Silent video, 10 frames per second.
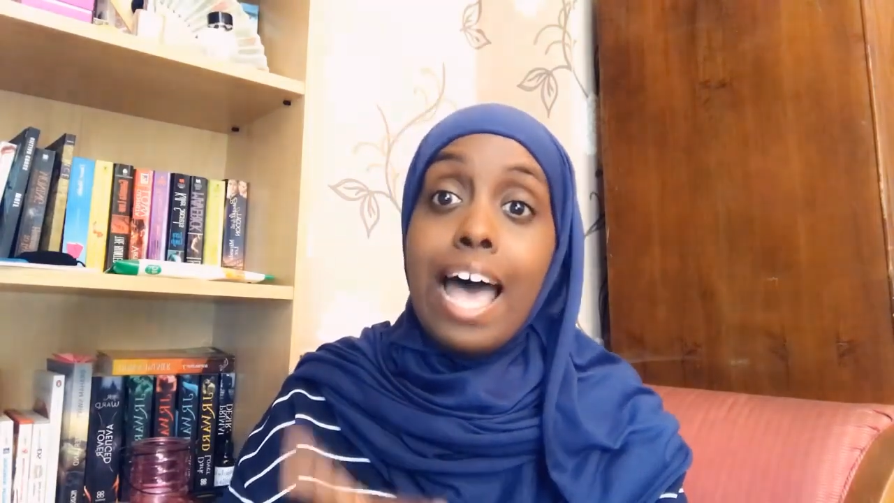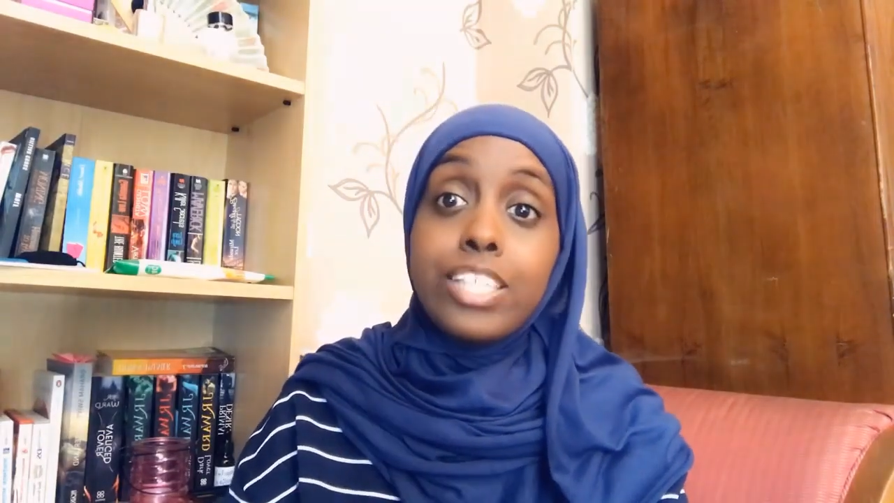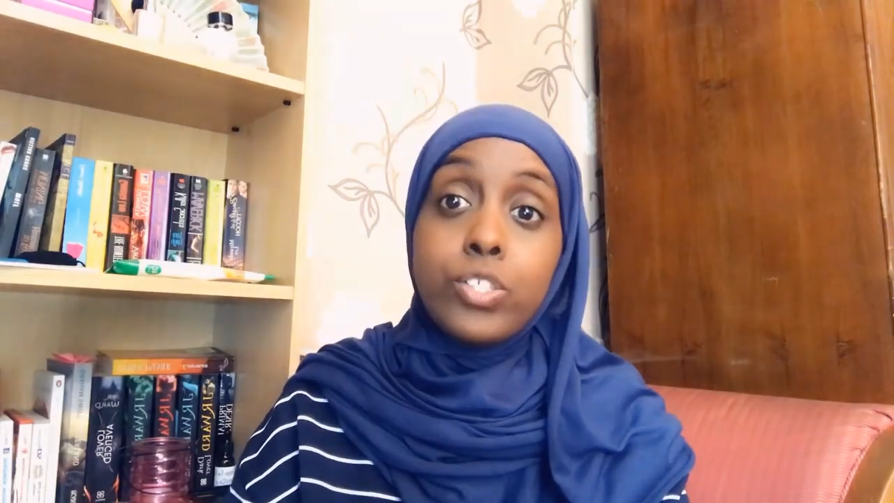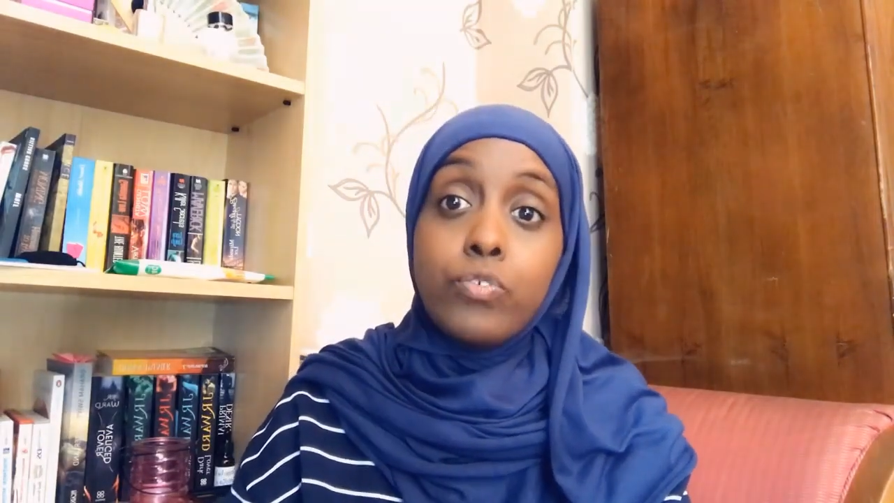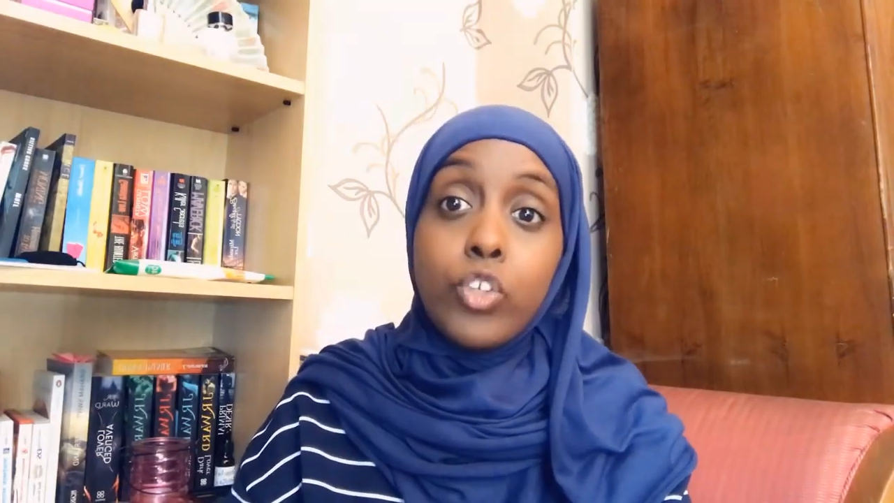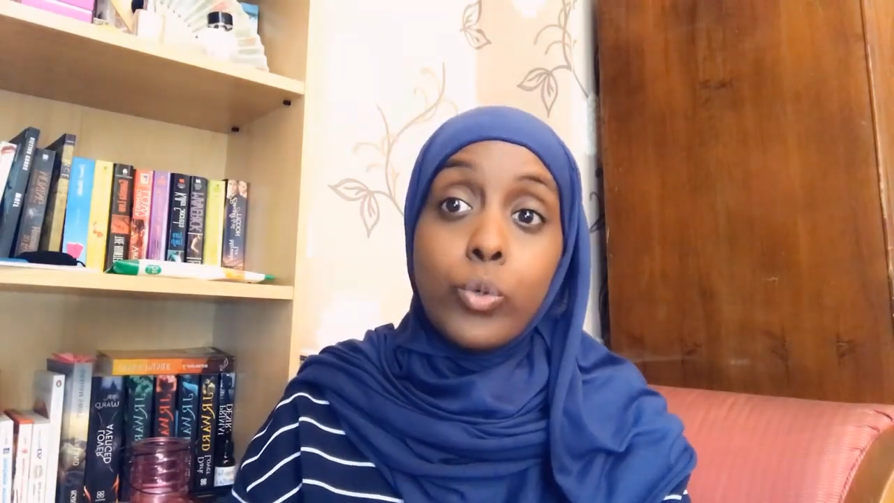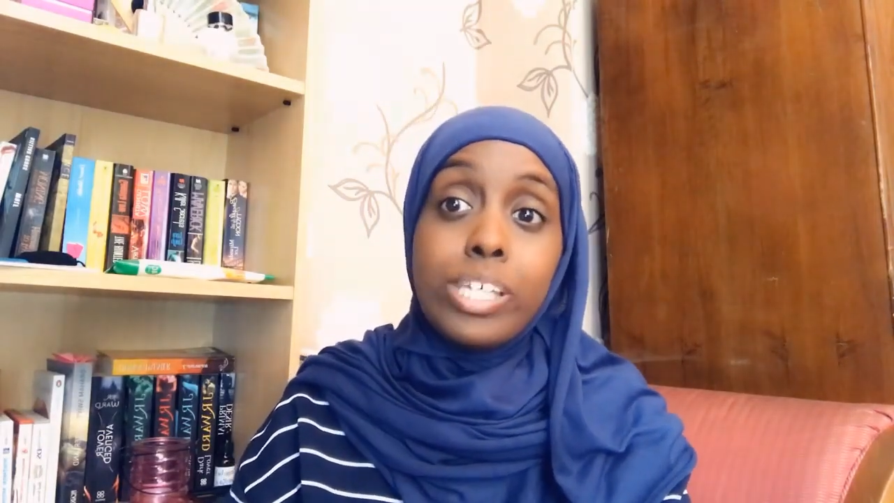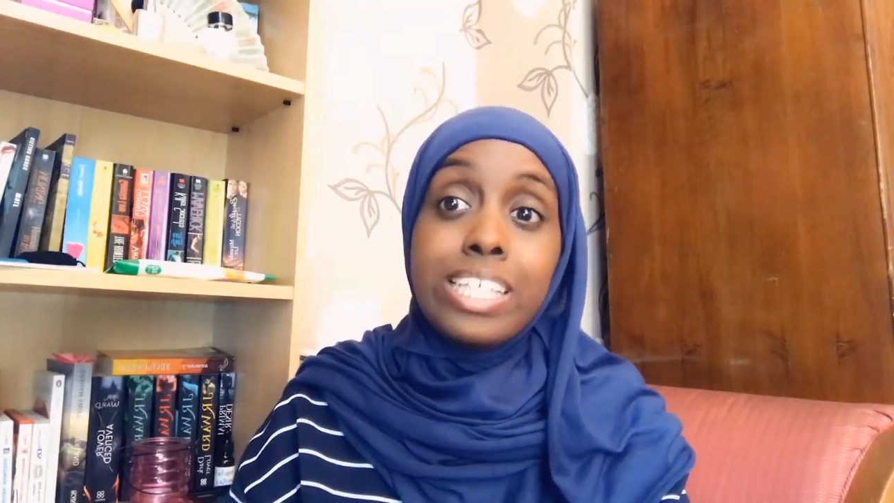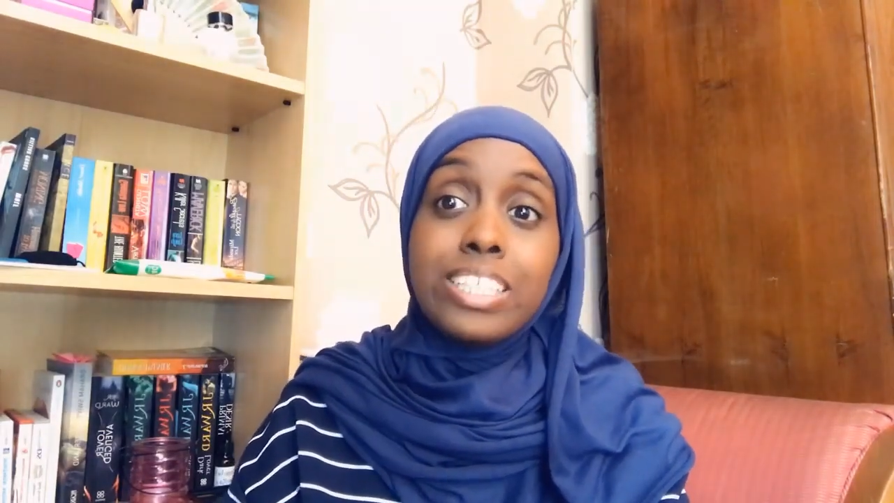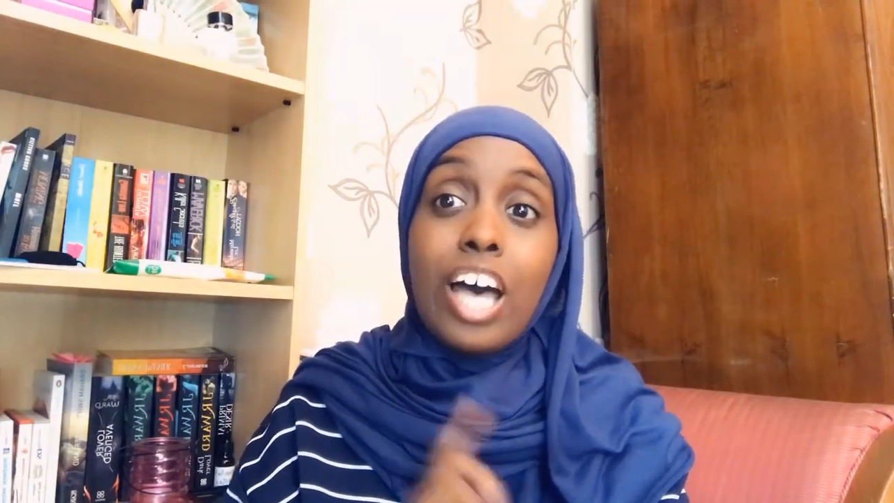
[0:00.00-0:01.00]
As you've
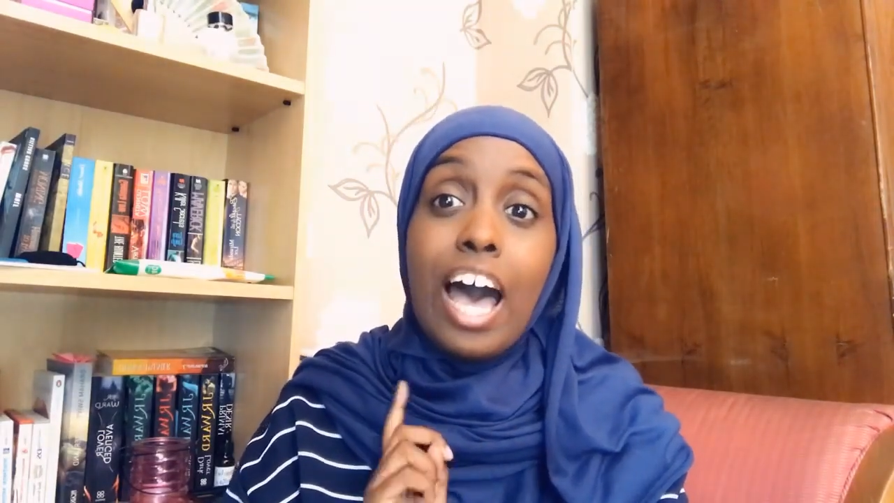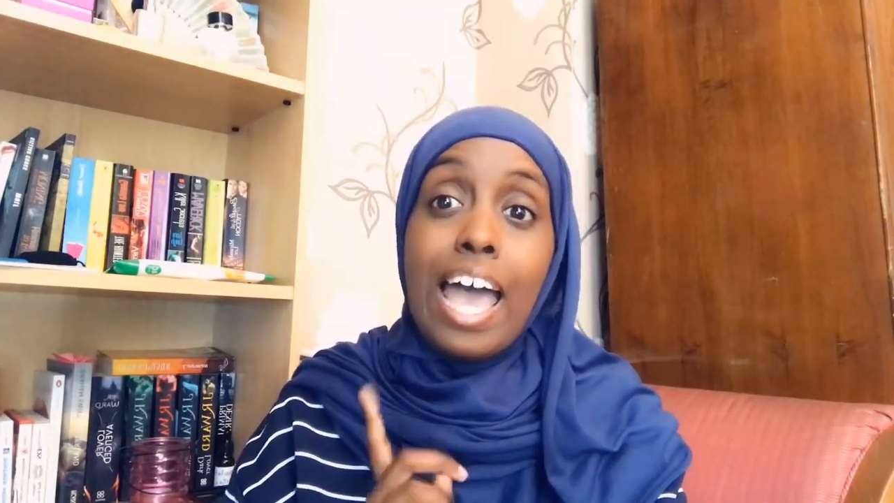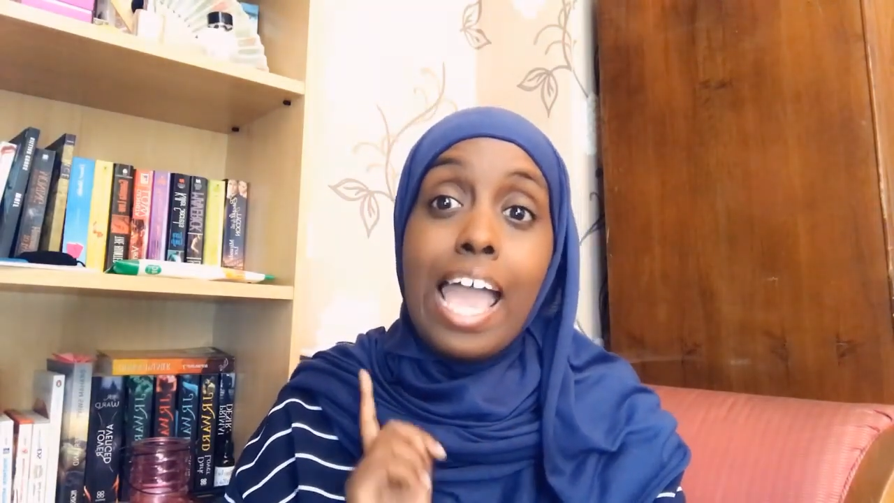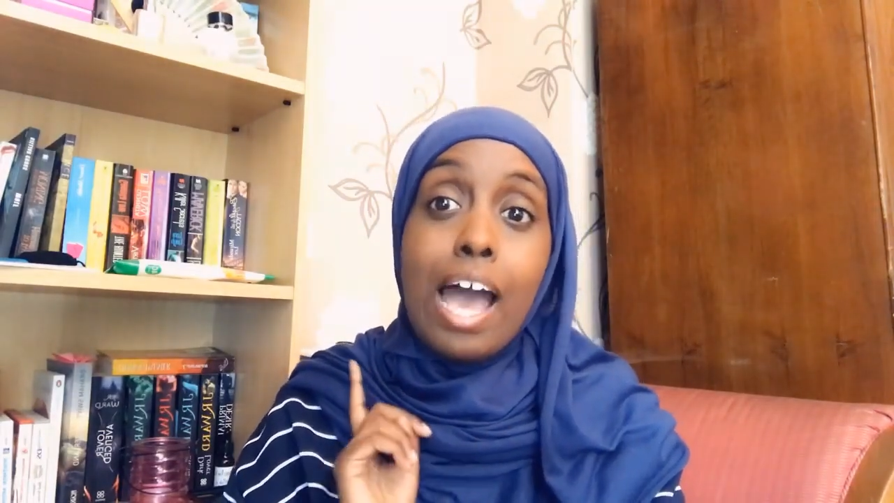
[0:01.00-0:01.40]
noticed, I